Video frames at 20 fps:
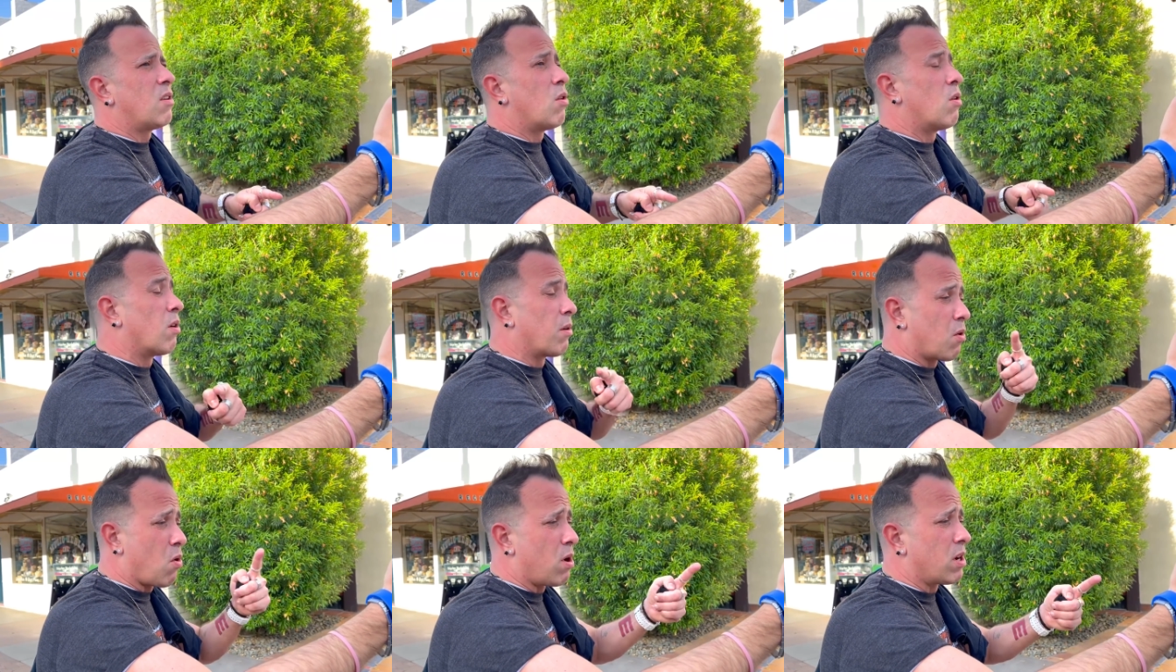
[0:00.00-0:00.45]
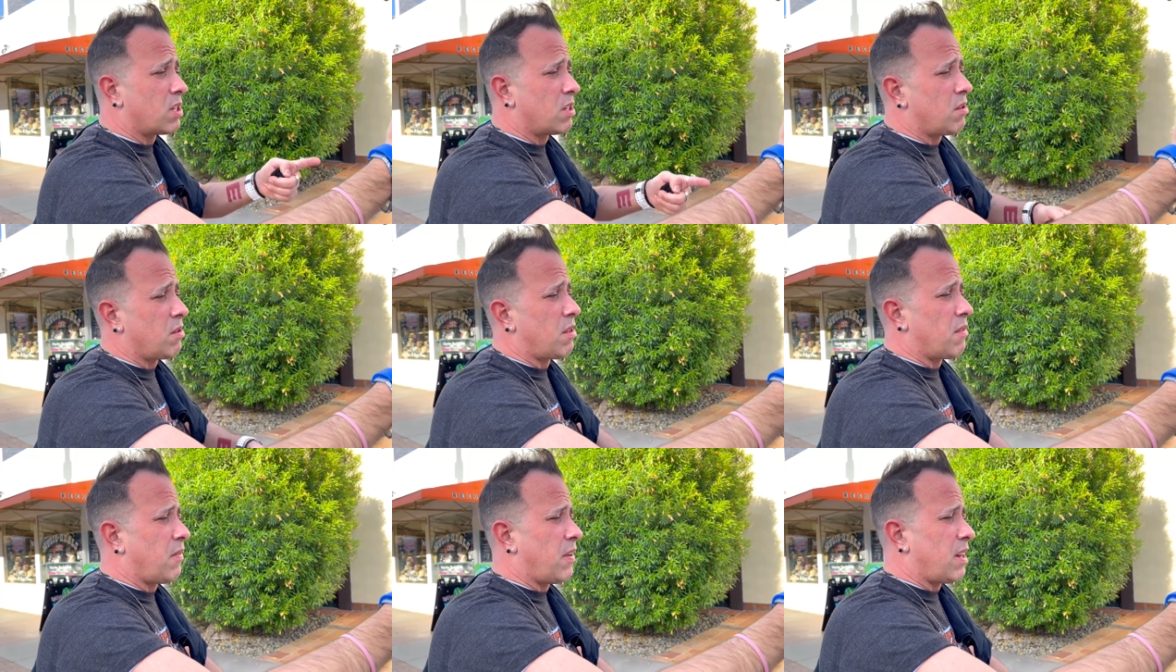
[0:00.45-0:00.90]
Or going to
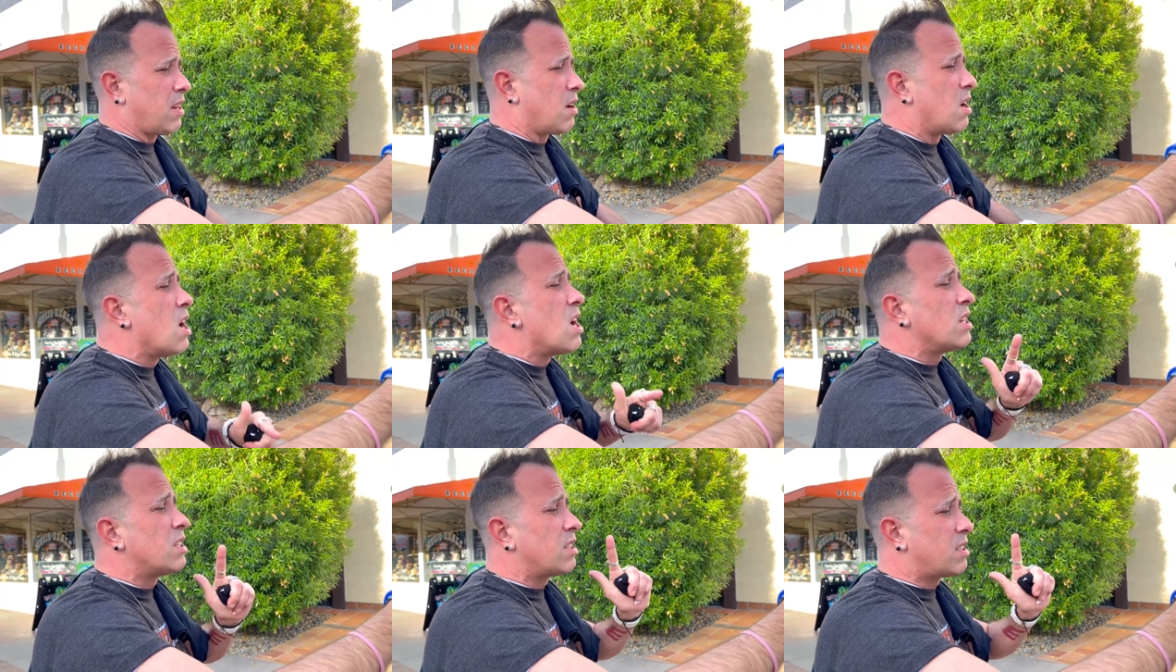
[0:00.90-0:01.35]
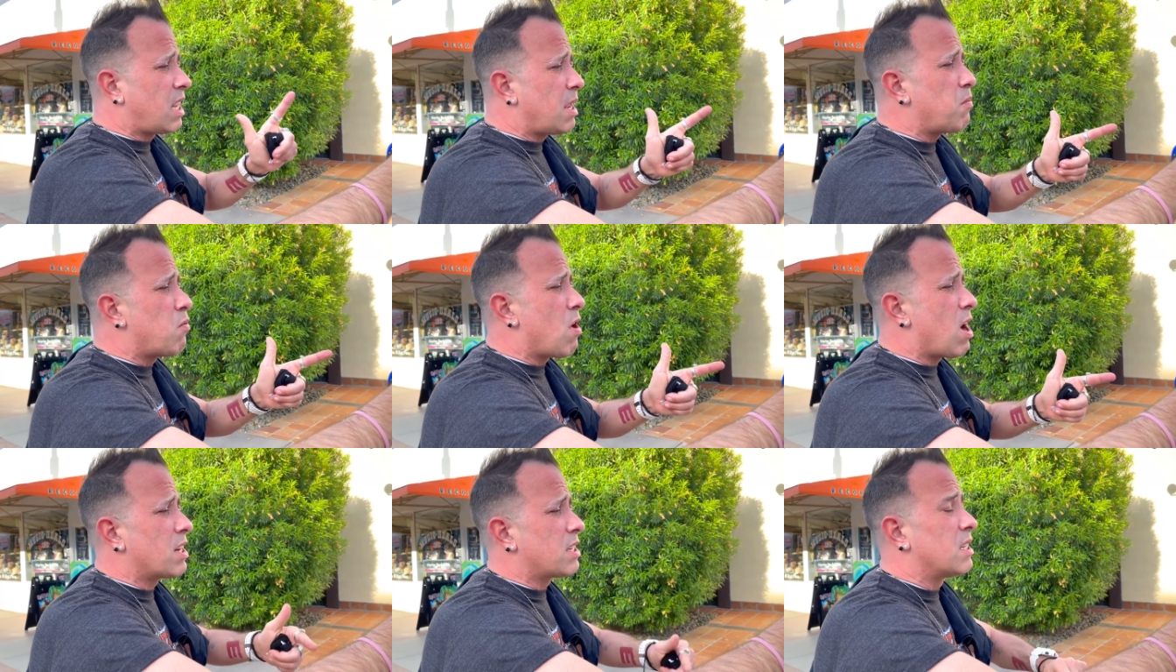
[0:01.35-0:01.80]
do the video. Just
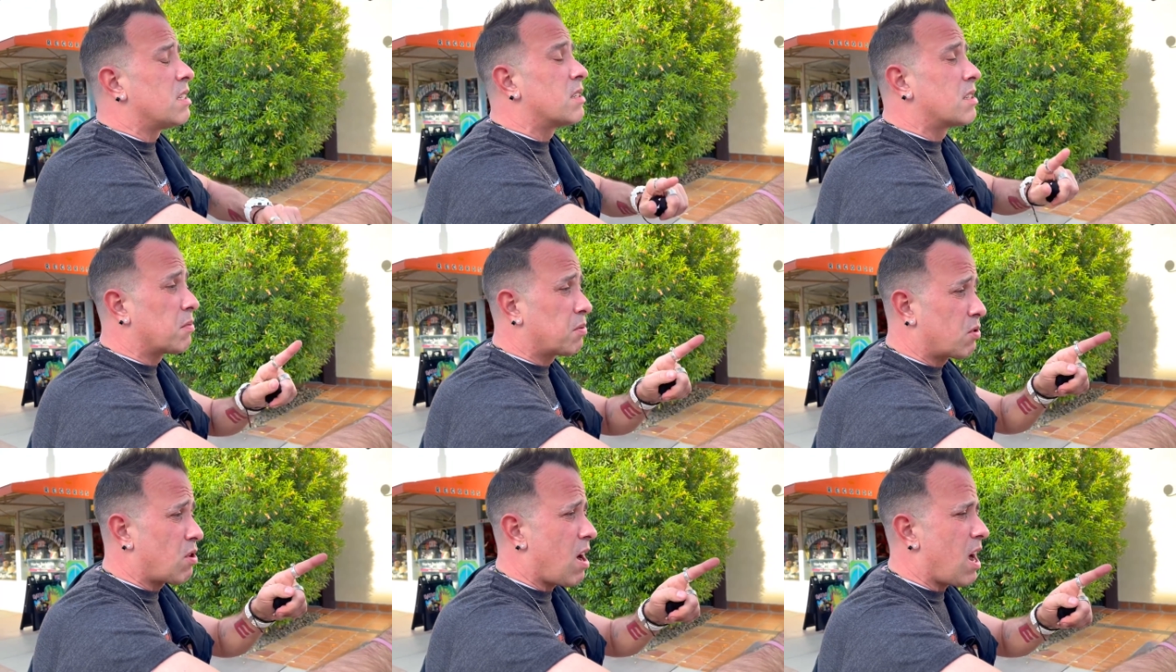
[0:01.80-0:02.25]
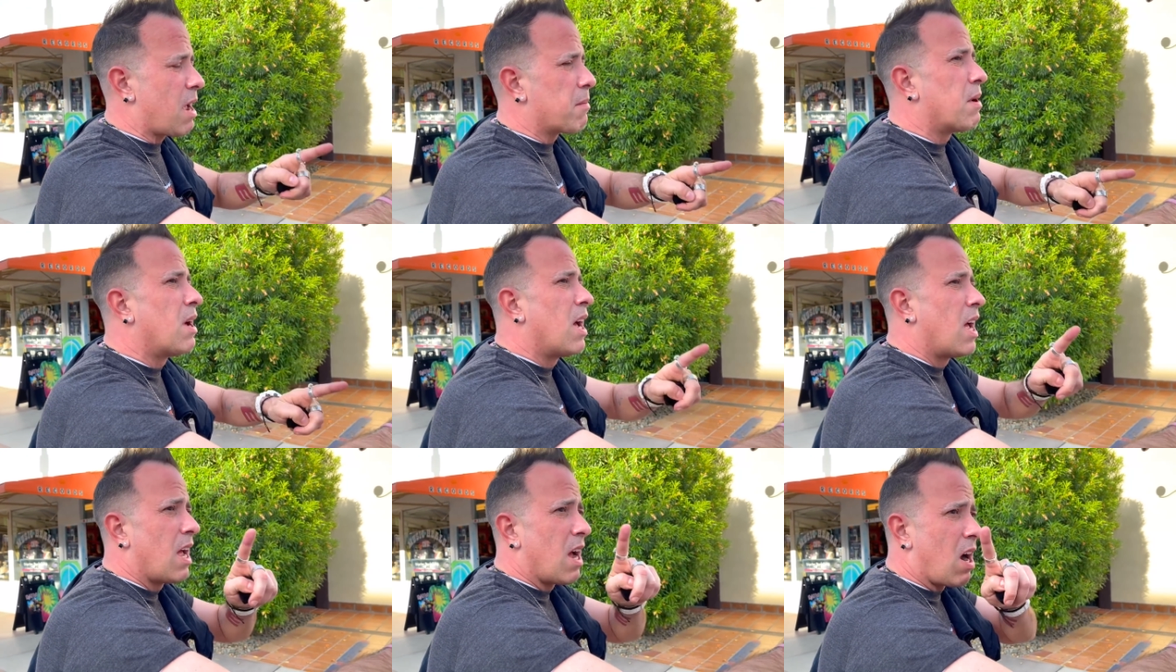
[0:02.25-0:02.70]
keep watching. Subscribe.
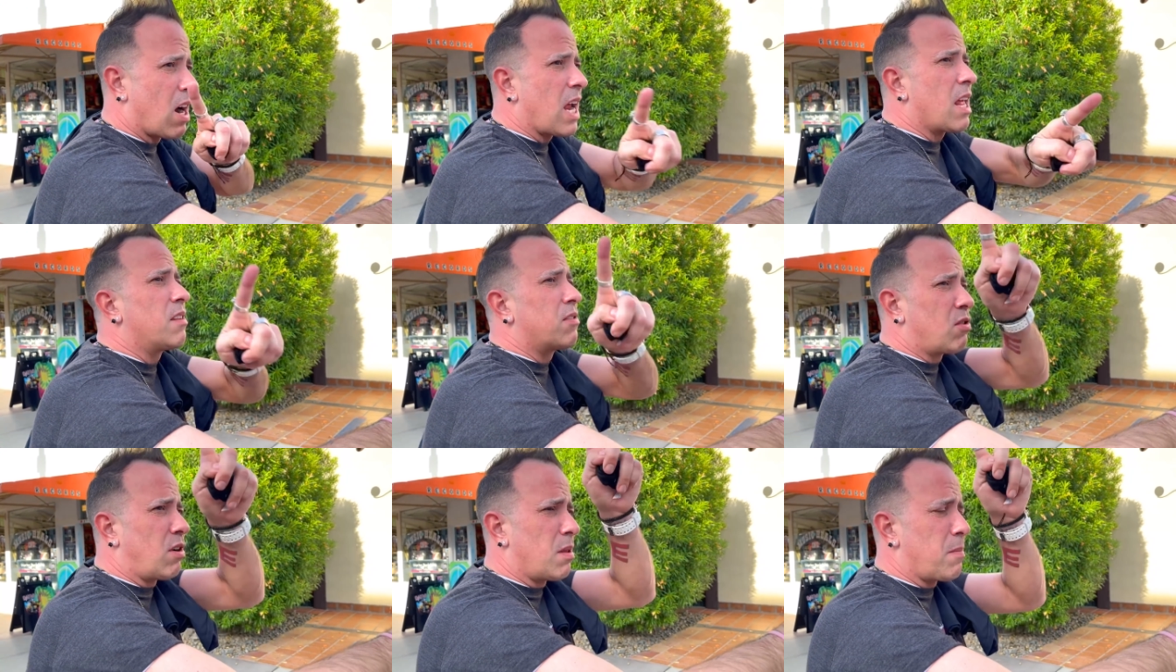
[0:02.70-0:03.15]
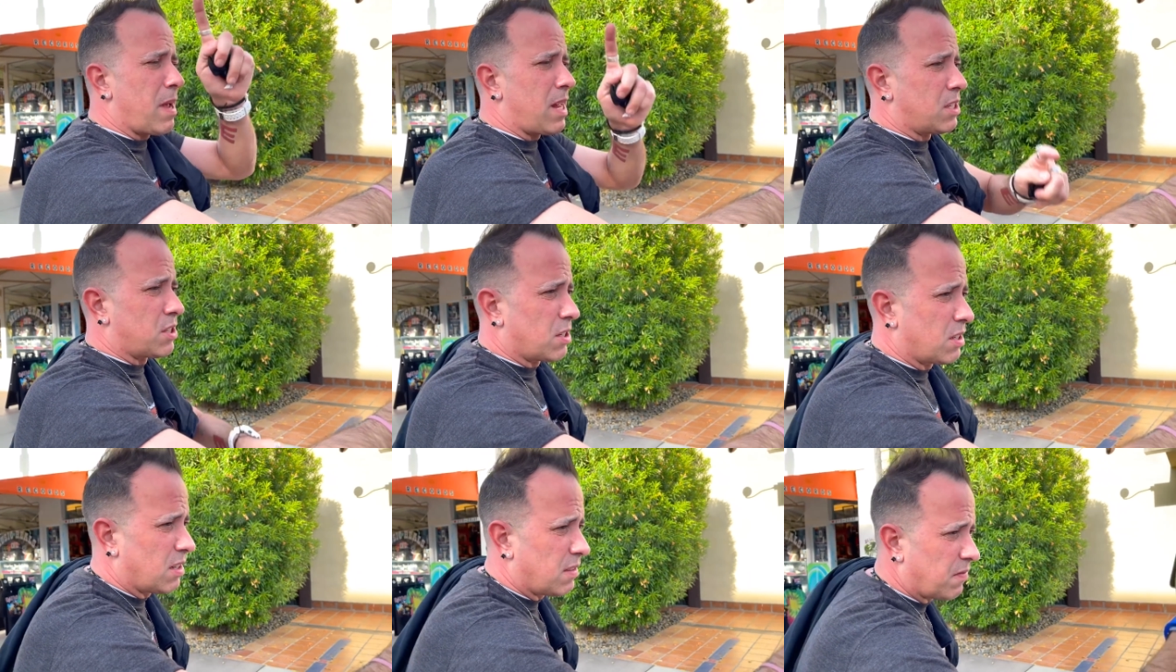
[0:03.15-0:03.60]
Okay, let's go to the
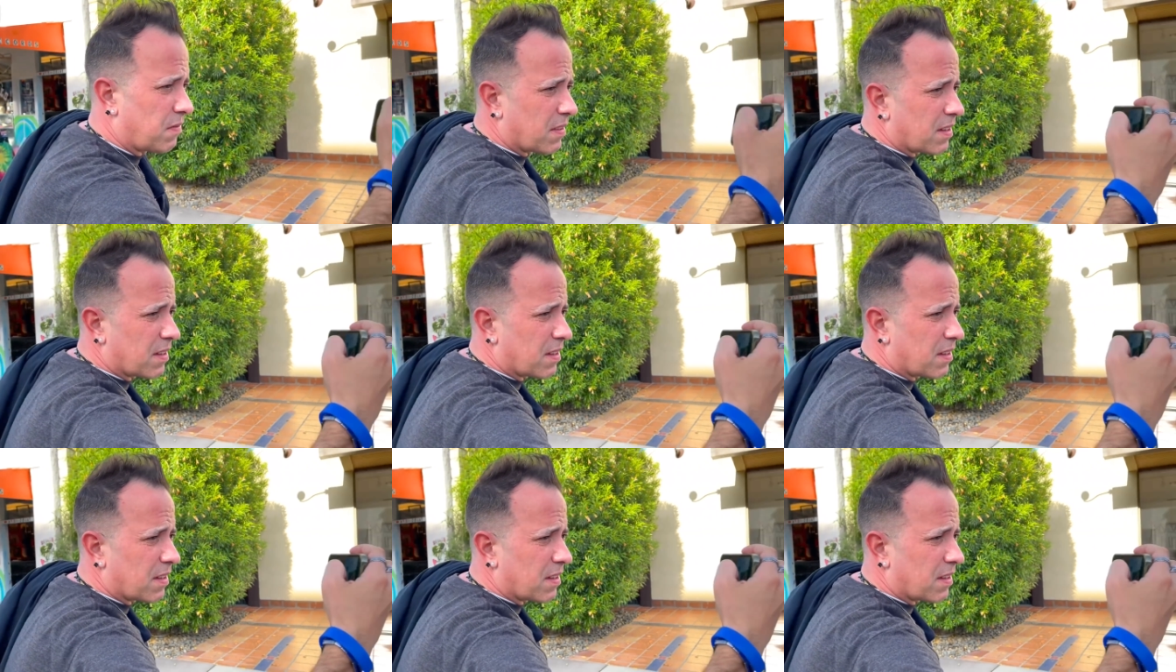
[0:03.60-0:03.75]
bench. Fuck.